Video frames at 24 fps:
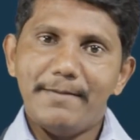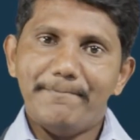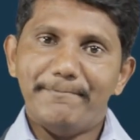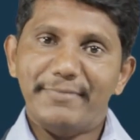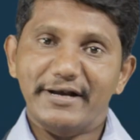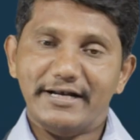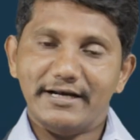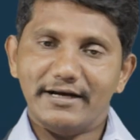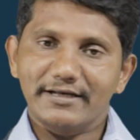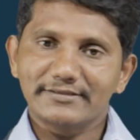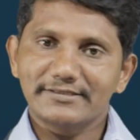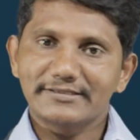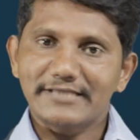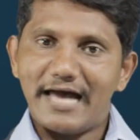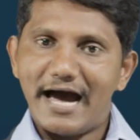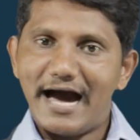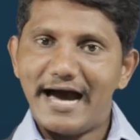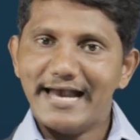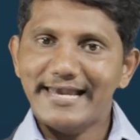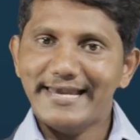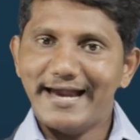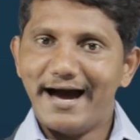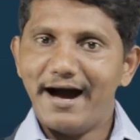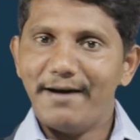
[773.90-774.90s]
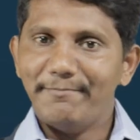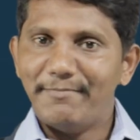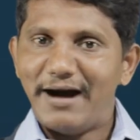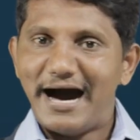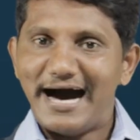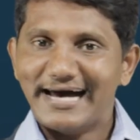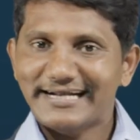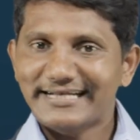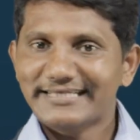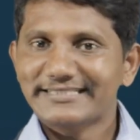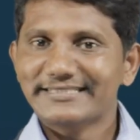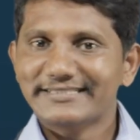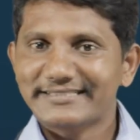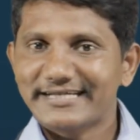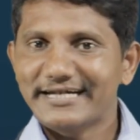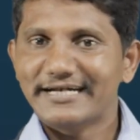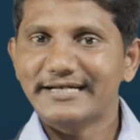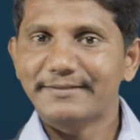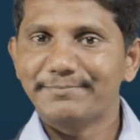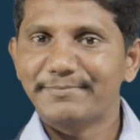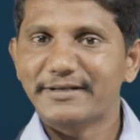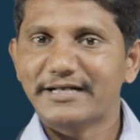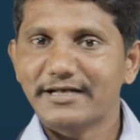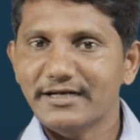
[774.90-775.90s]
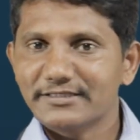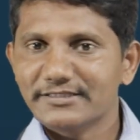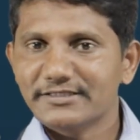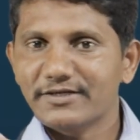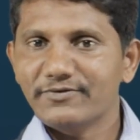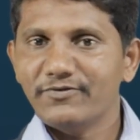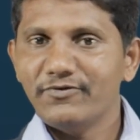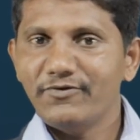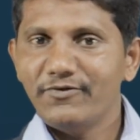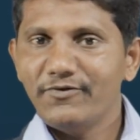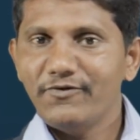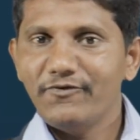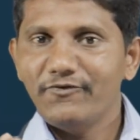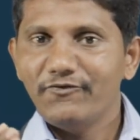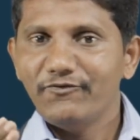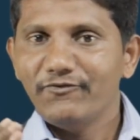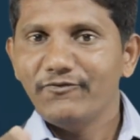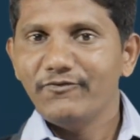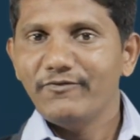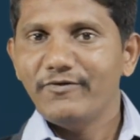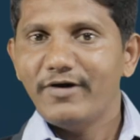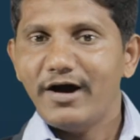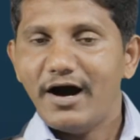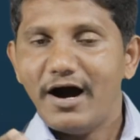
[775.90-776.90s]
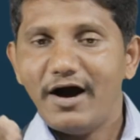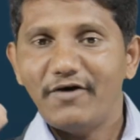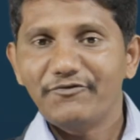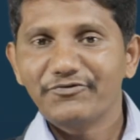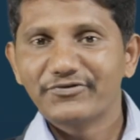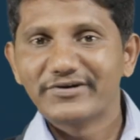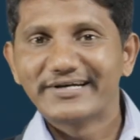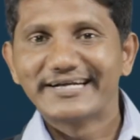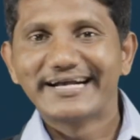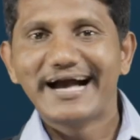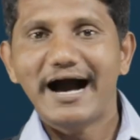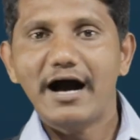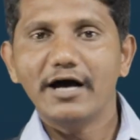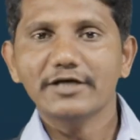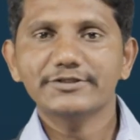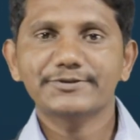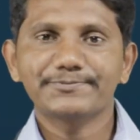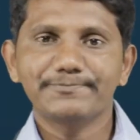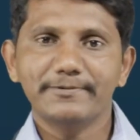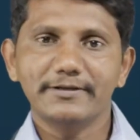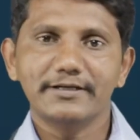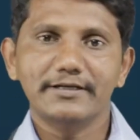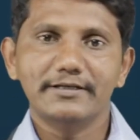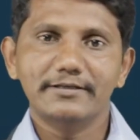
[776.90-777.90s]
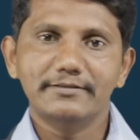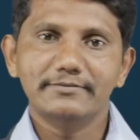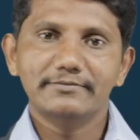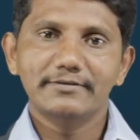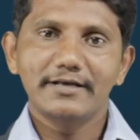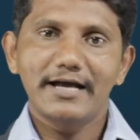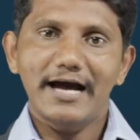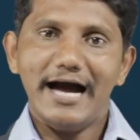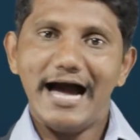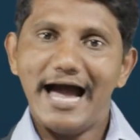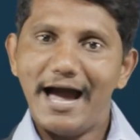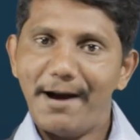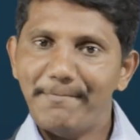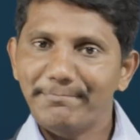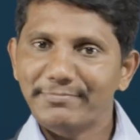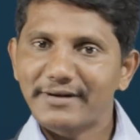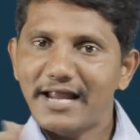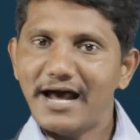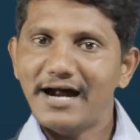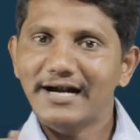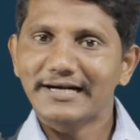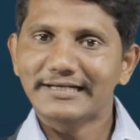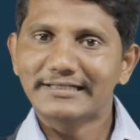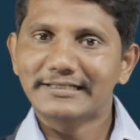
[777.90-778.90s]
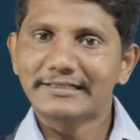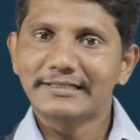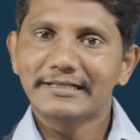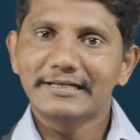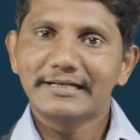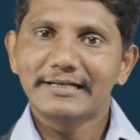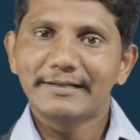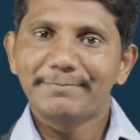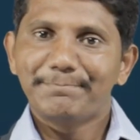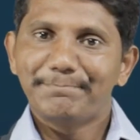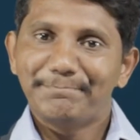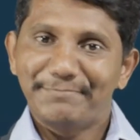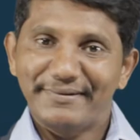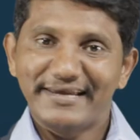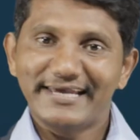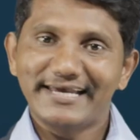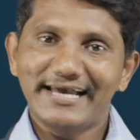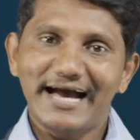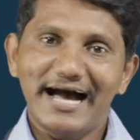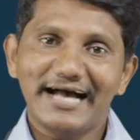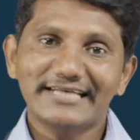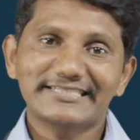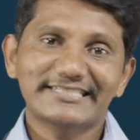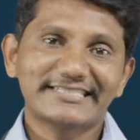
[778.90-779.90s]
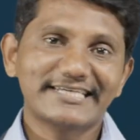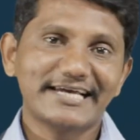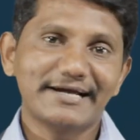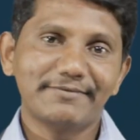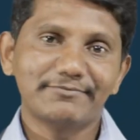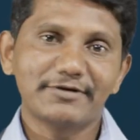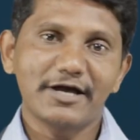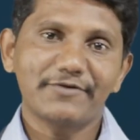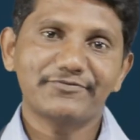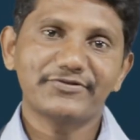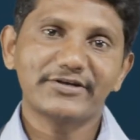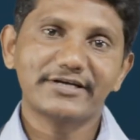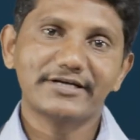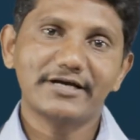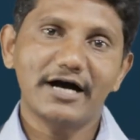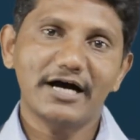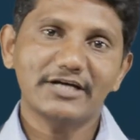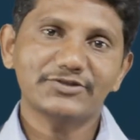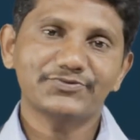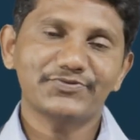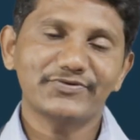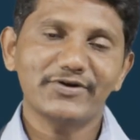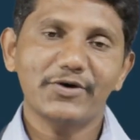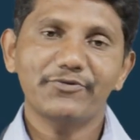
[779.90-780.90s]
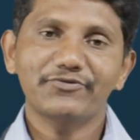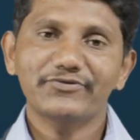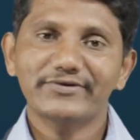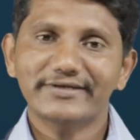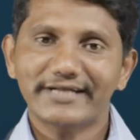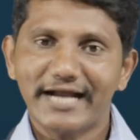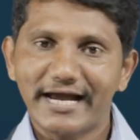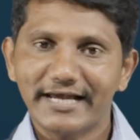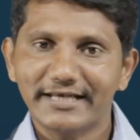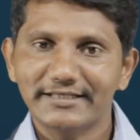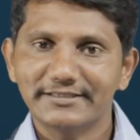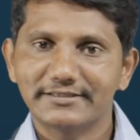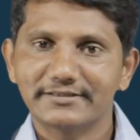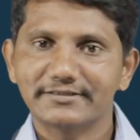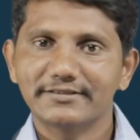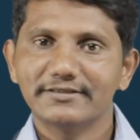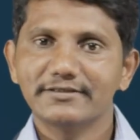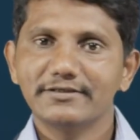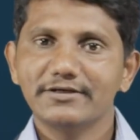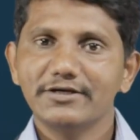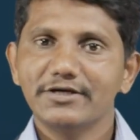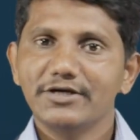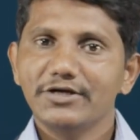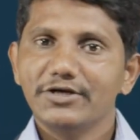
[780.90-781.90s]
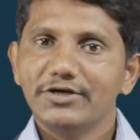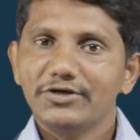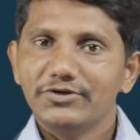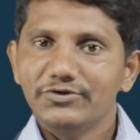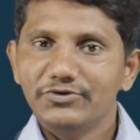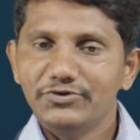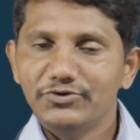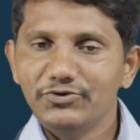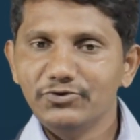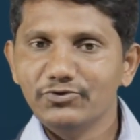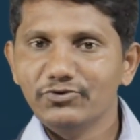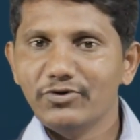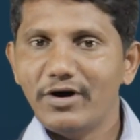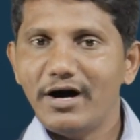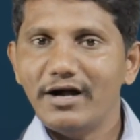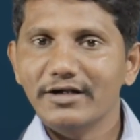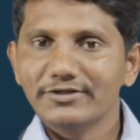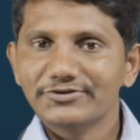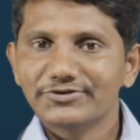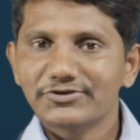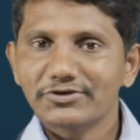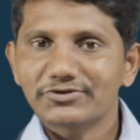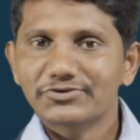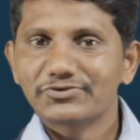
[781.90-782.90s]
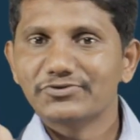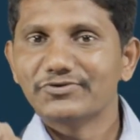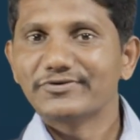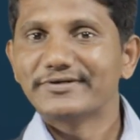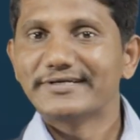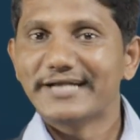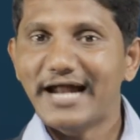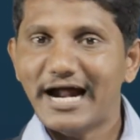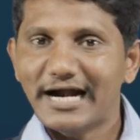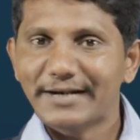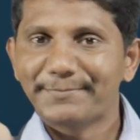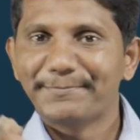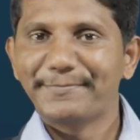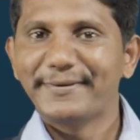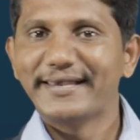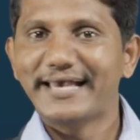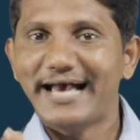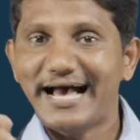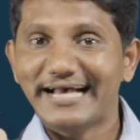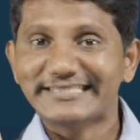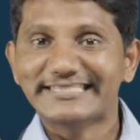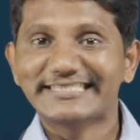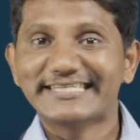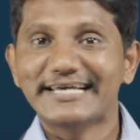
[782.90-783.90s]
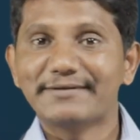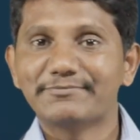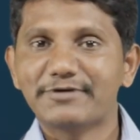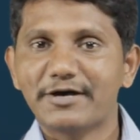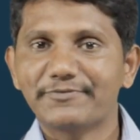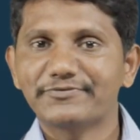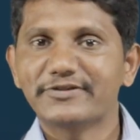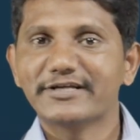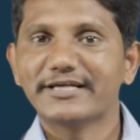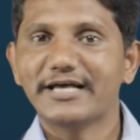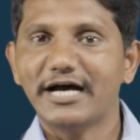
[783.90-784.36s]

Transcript: because I am arrested because of, of gospel. I am not be ashamed of the gospel of Christ. You also should not be ashamed of the